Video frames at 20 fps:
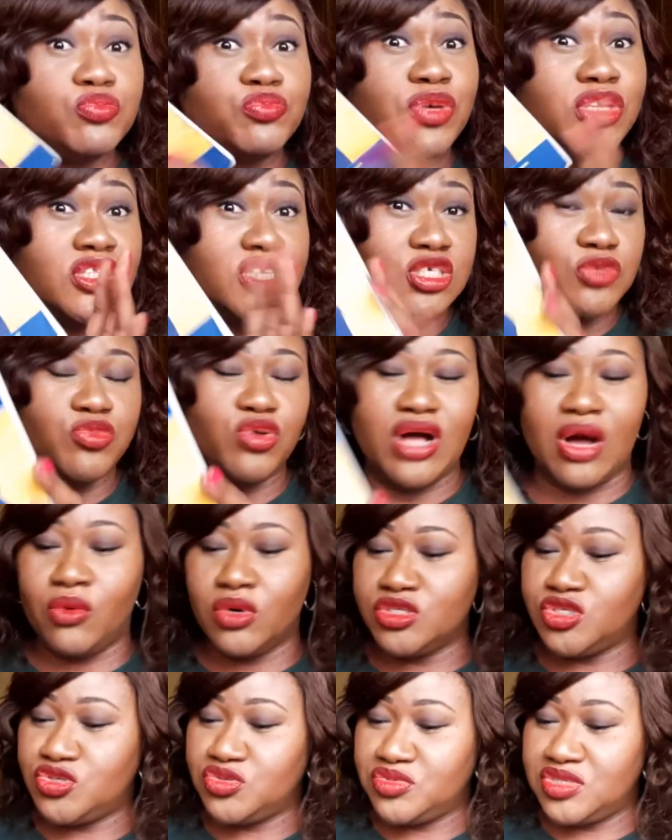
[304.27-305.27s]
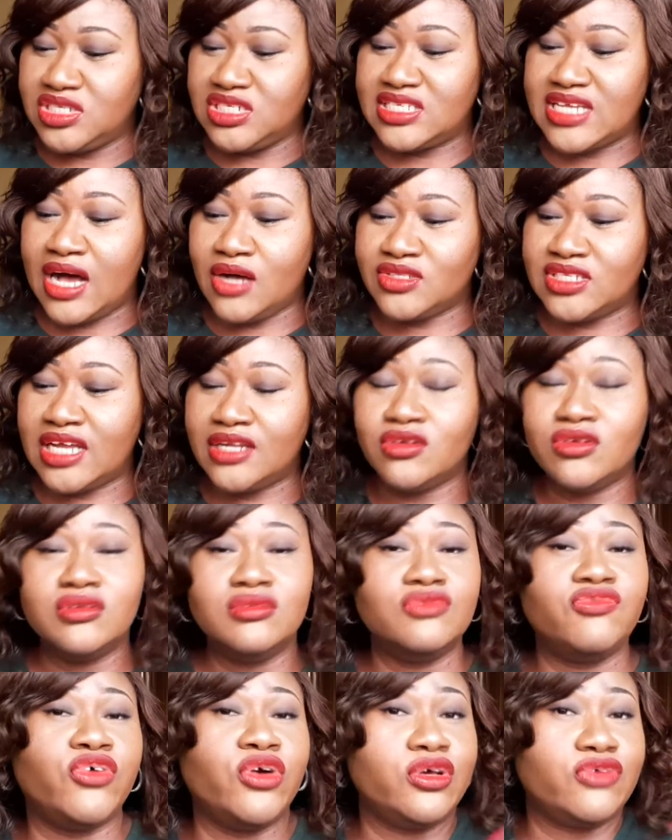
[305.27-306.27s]
pick this book and want to read it, I'll tell you
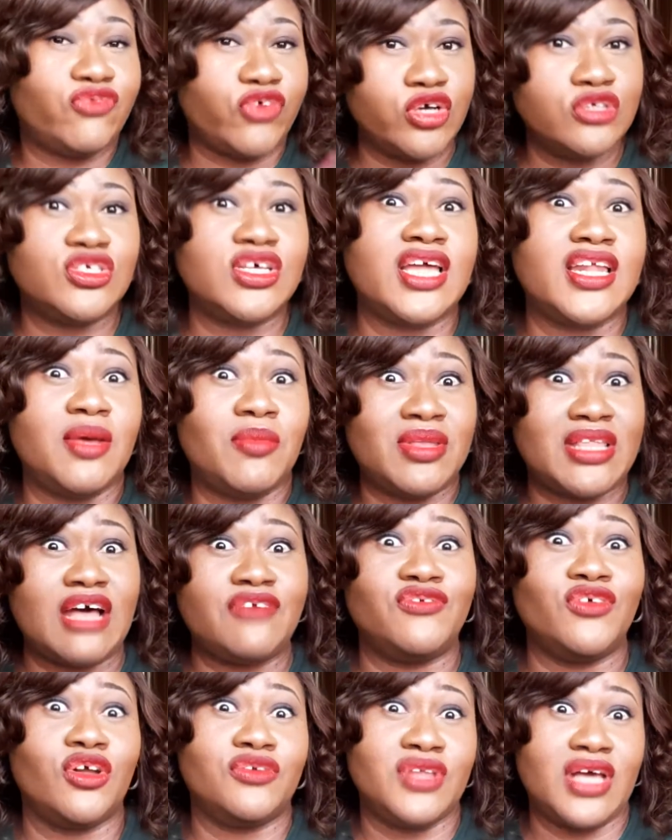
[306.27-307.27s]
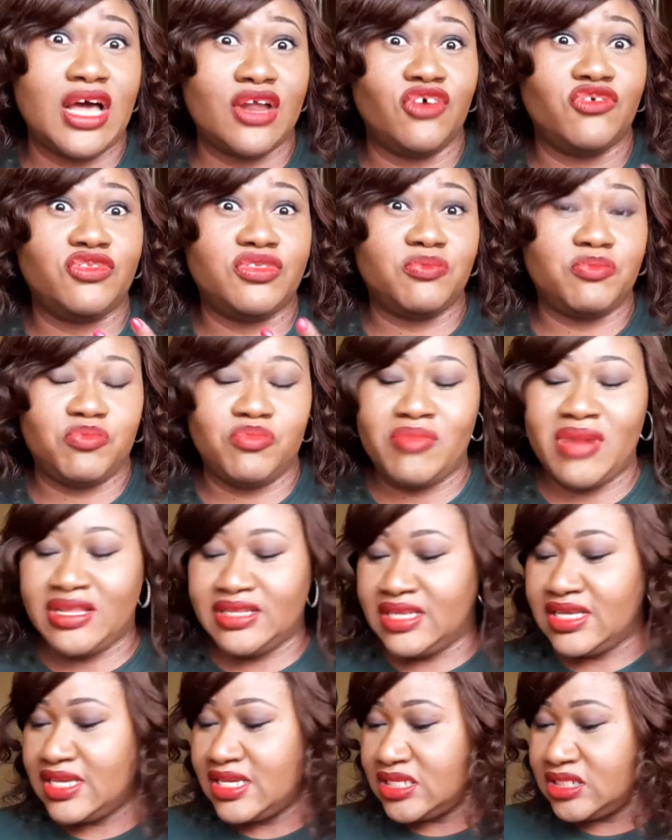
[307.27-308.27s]
for you to get a better feel of the kind of man
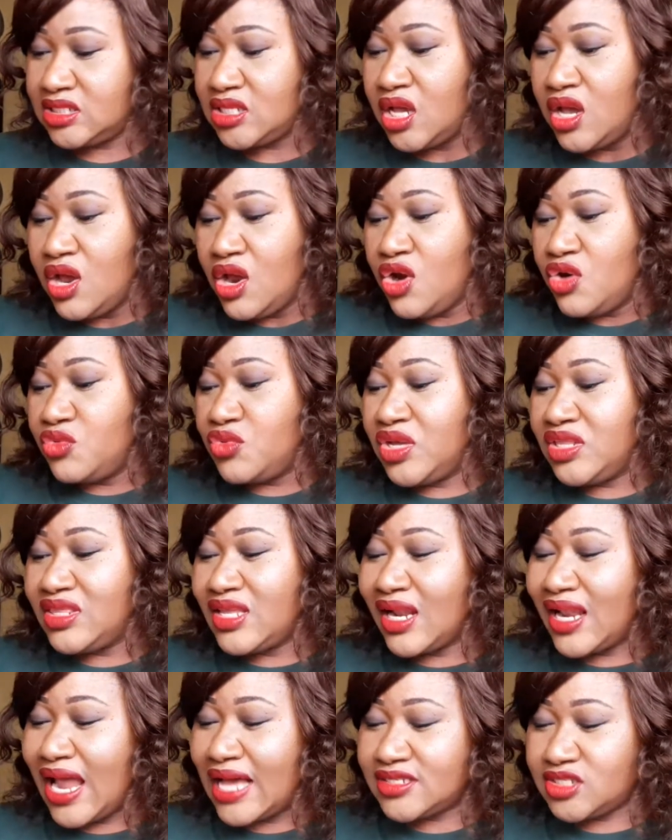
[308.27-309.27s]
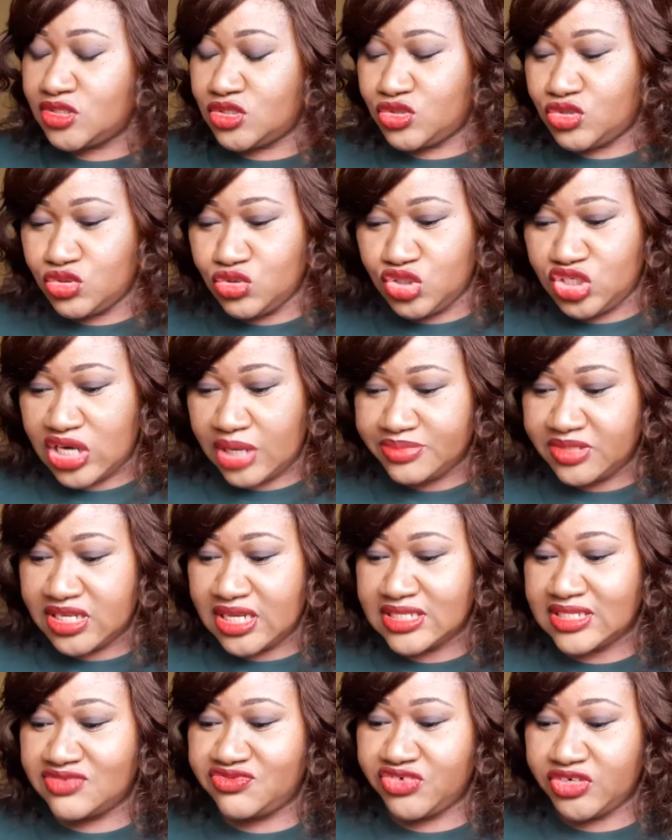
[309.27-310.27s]
he is. Read the last 2
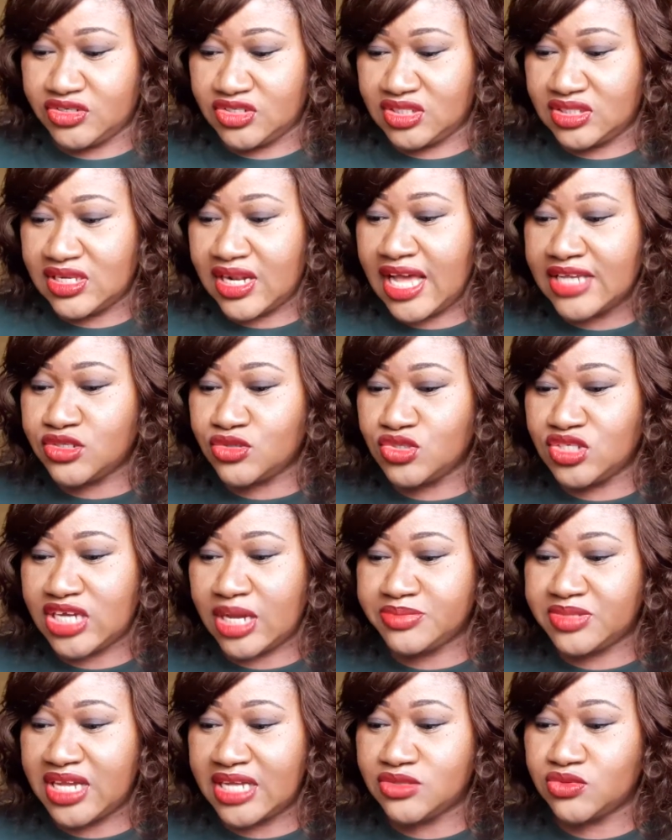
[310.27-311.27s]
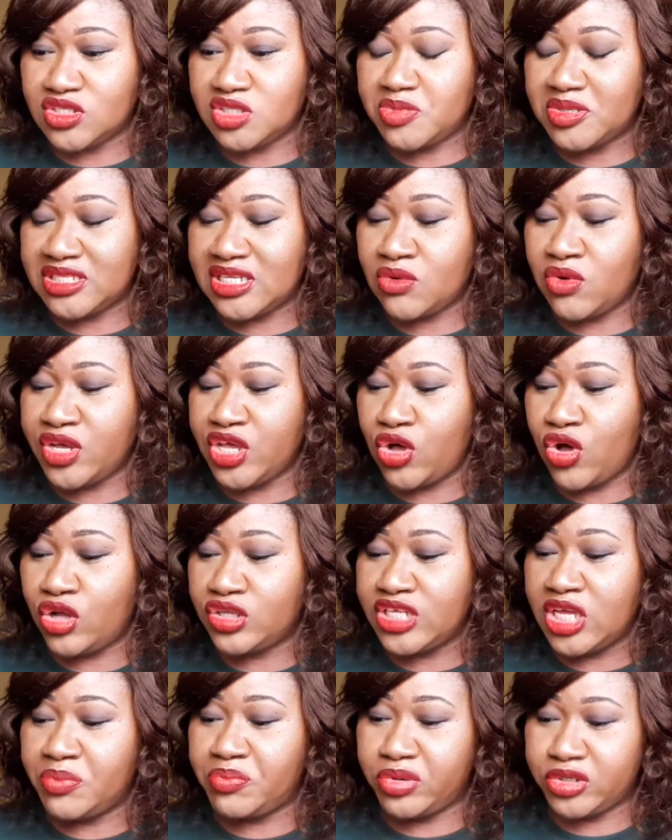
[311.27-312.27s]
chapters first. The last 2 chapters was basically what he
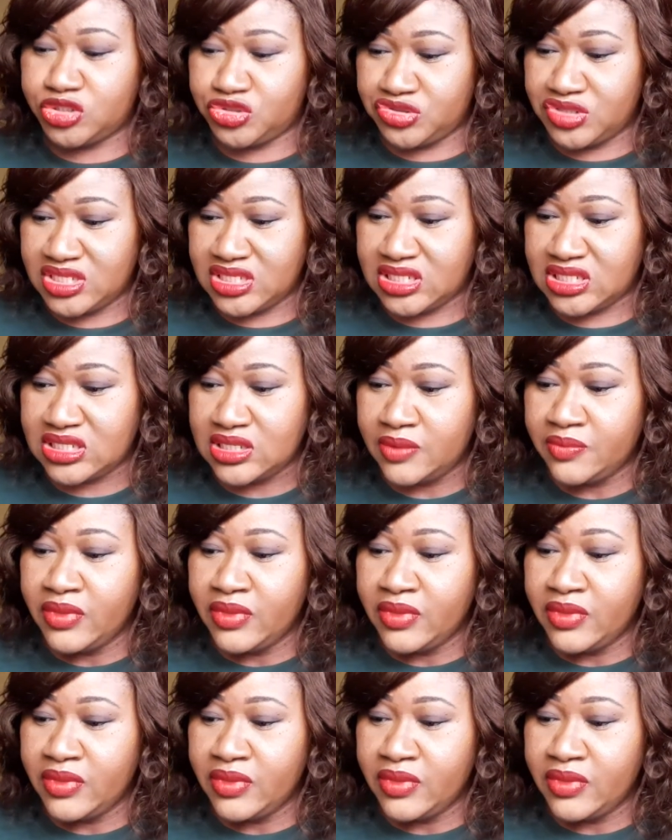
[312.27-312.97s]
called a portrait.